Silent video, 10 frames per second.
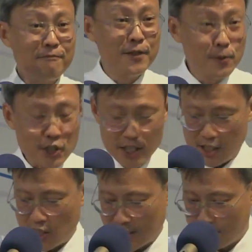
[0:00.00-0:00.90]
future
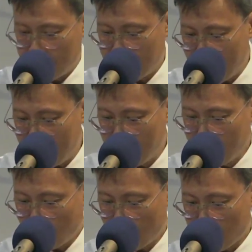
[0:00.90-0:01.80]
judgment day
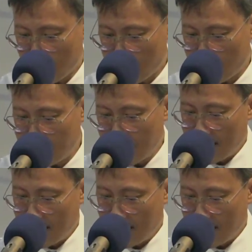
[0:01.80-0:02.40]
for resurrection.